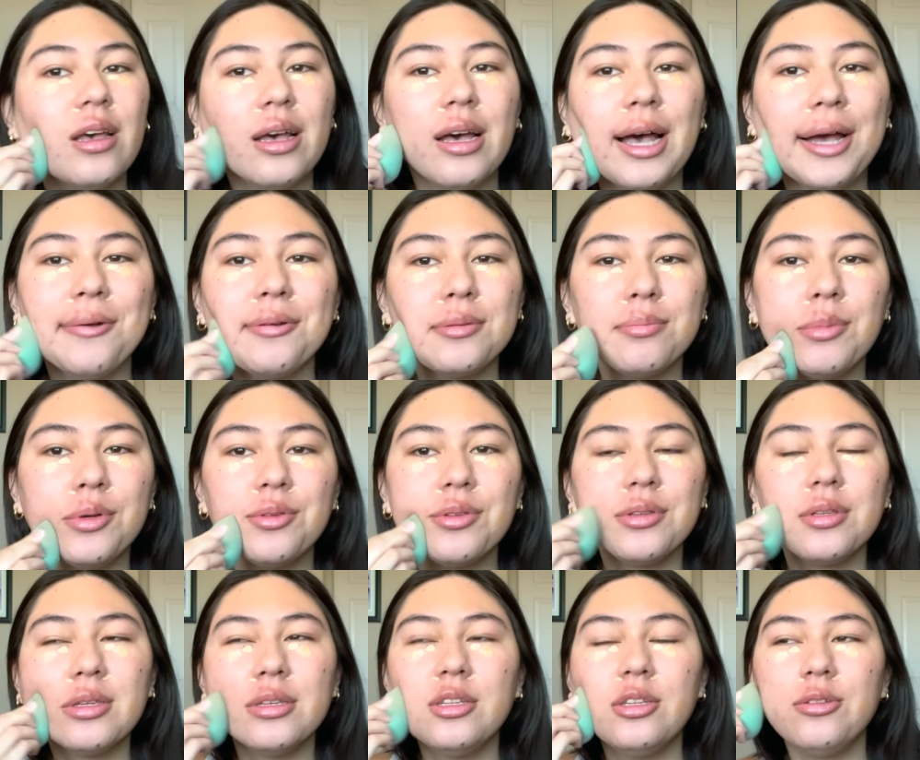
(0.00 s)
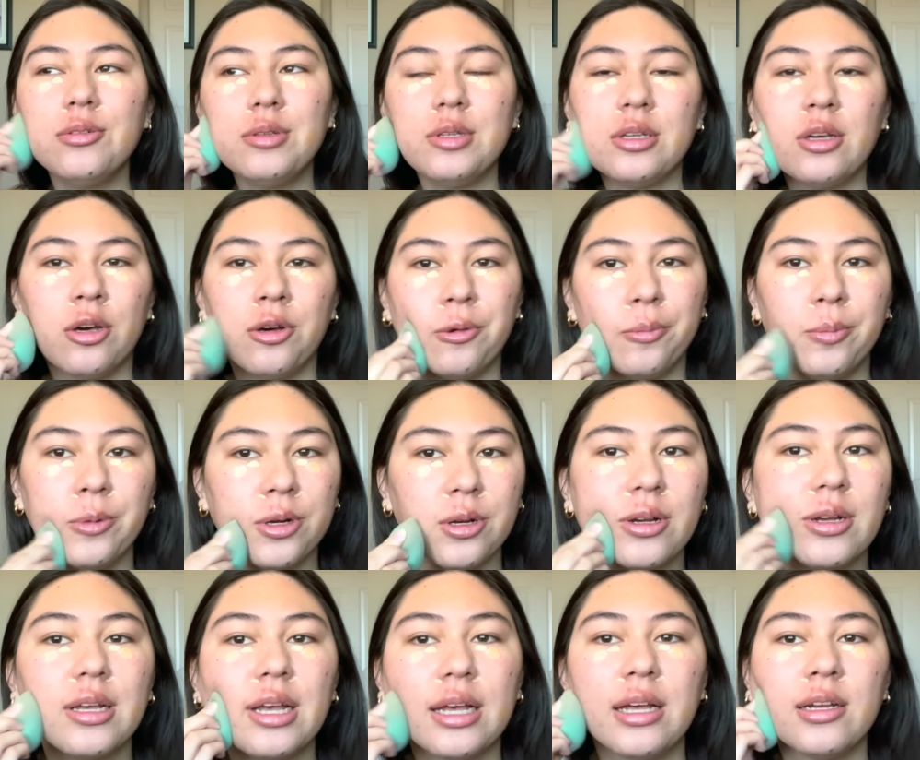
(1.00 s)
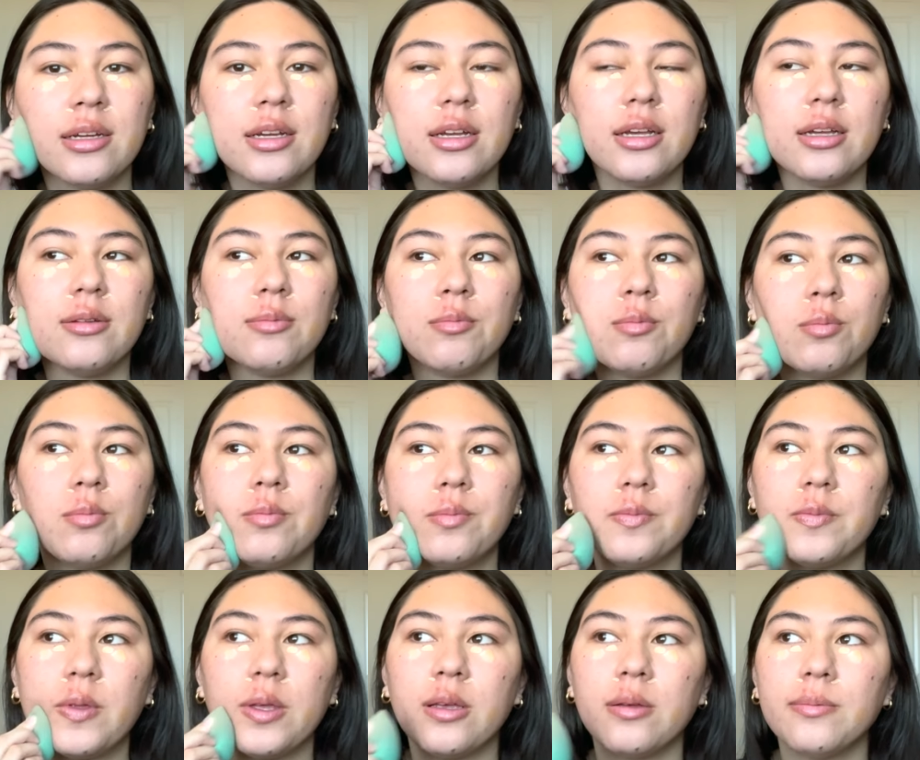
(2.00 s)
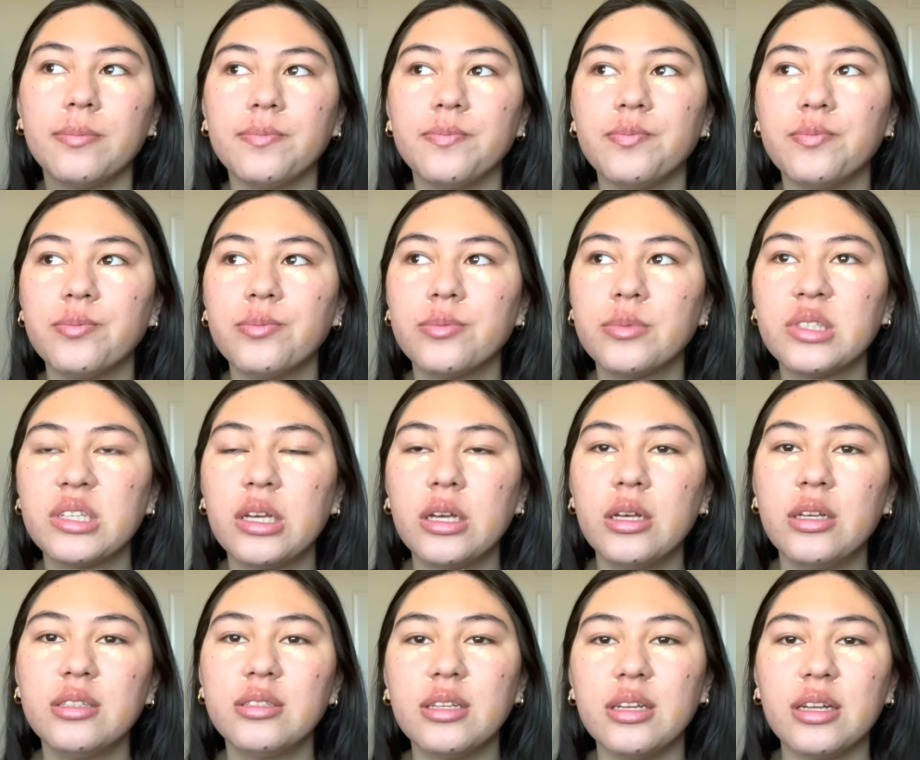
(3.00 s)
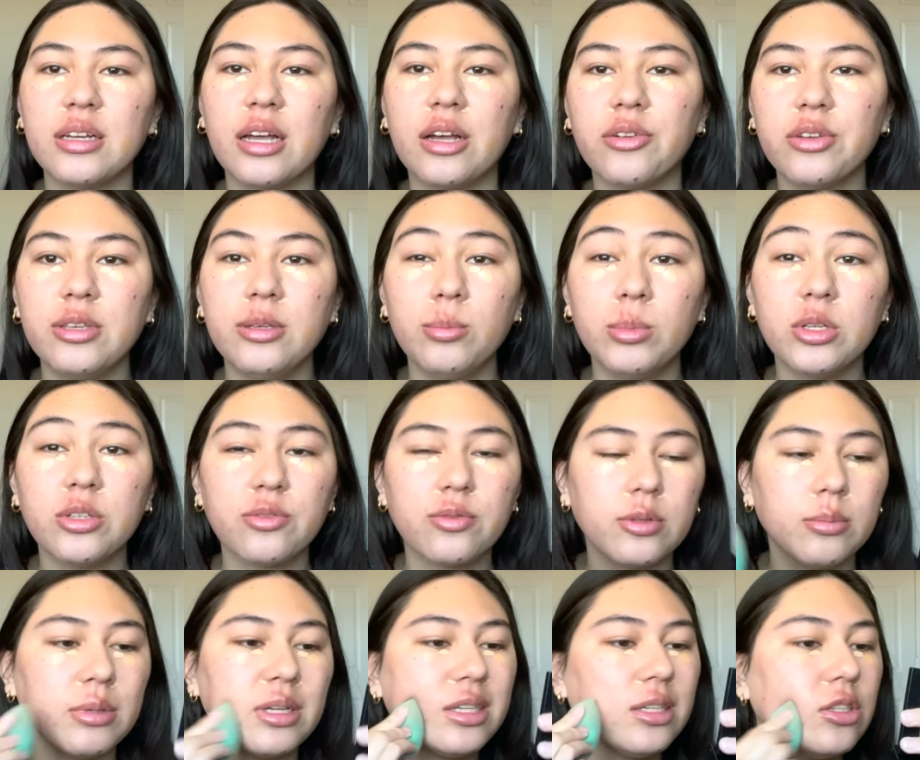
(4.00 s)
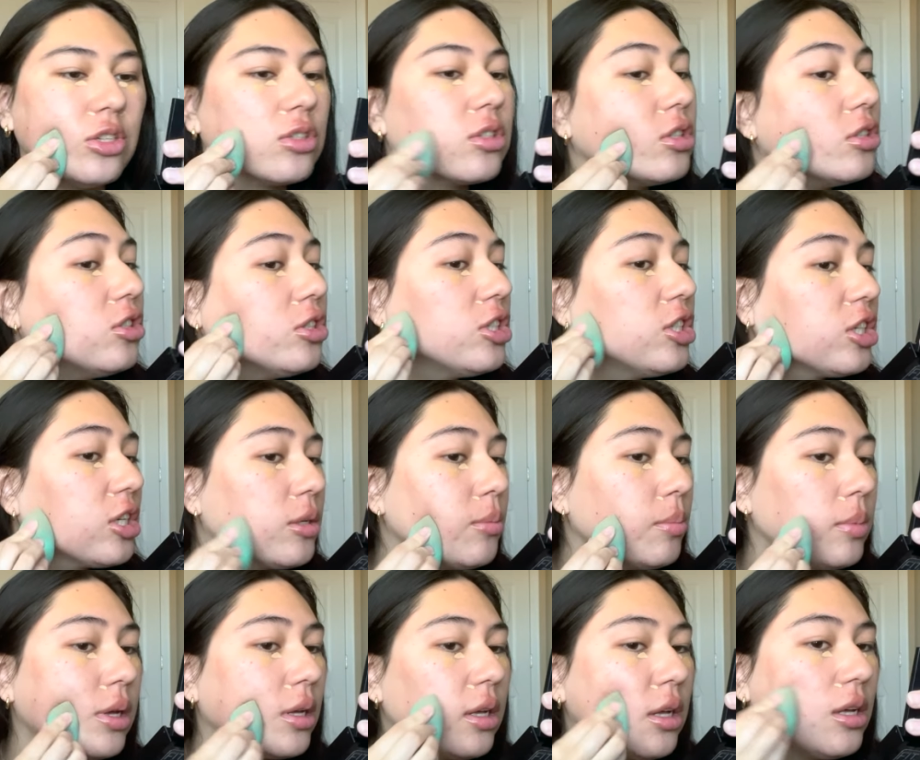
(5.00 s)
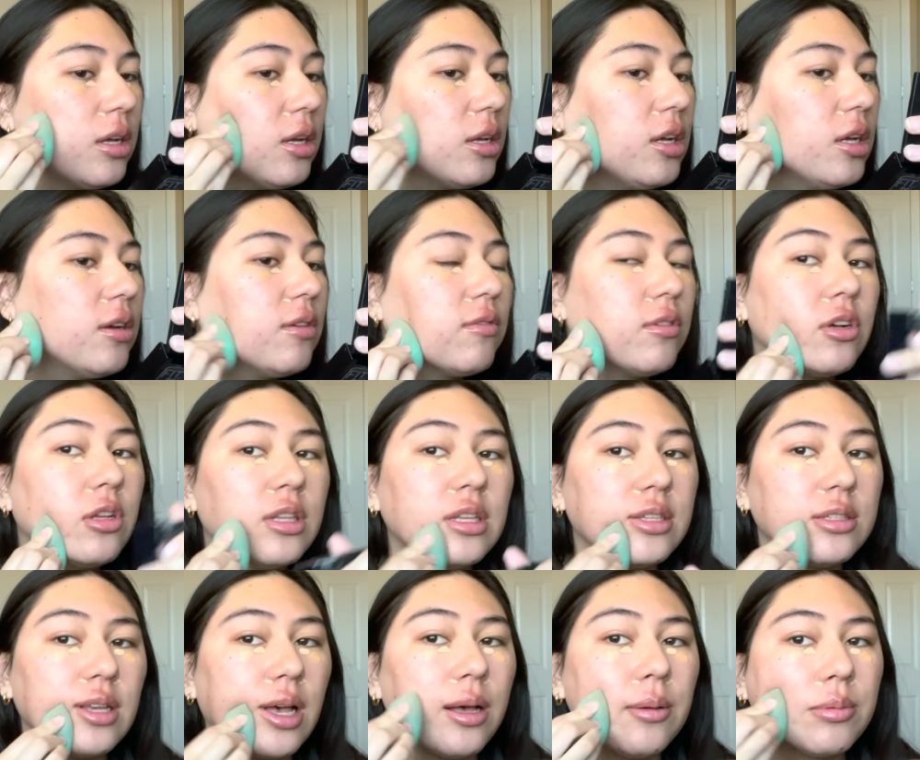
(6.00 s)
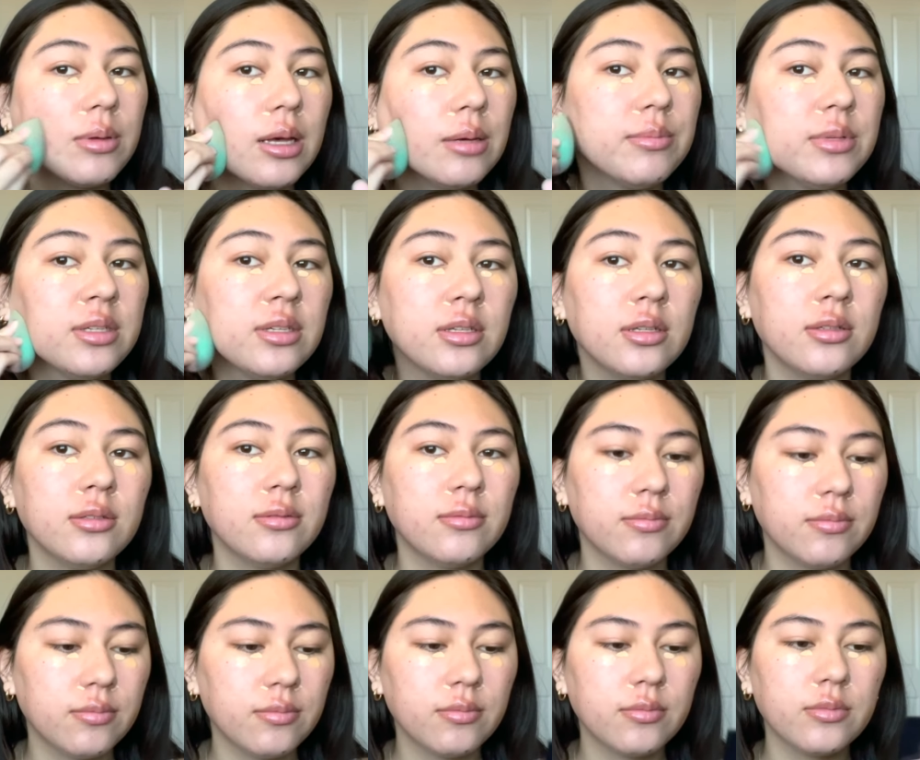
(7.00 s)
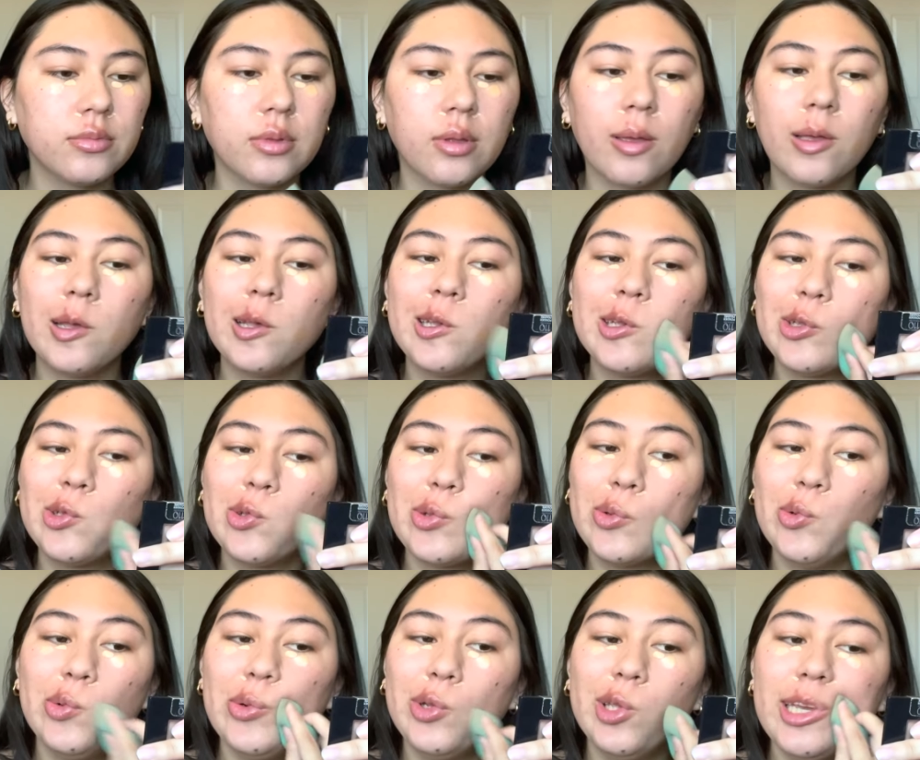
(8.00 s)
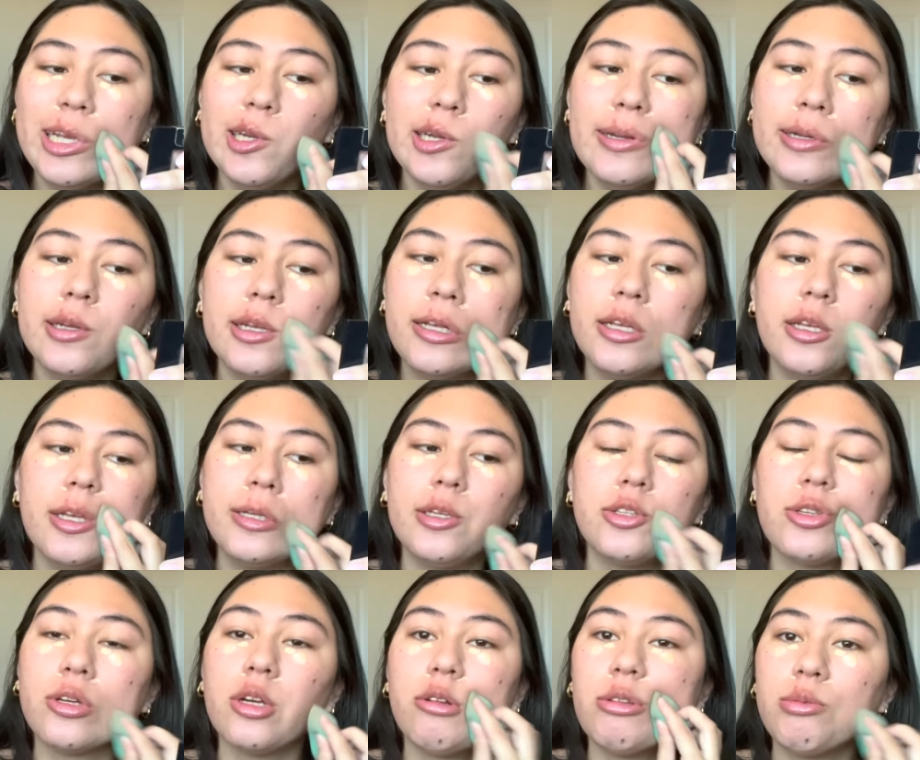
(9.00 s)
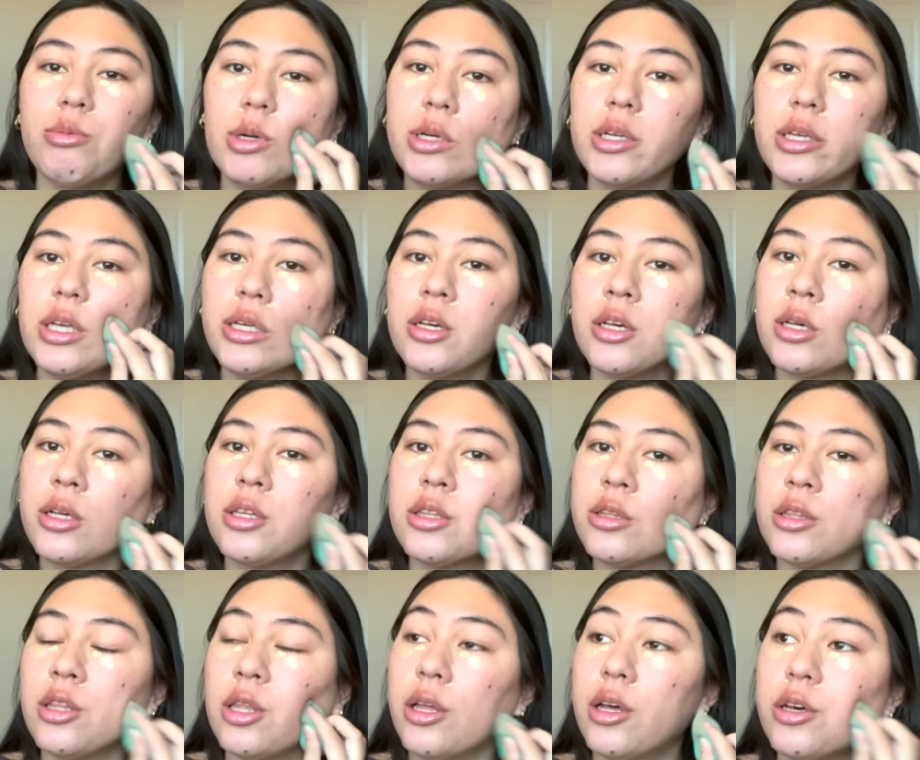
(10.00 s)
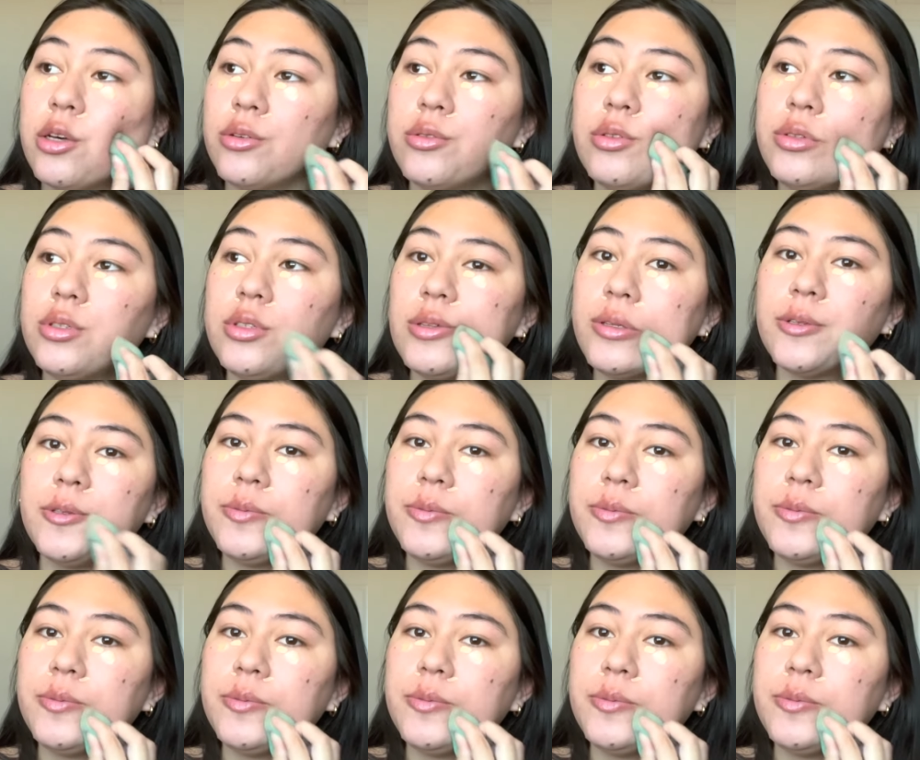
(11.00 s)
I was mostly doing homework and um, sending out emails for my internship for this upcoming uh, school year so I was working on those.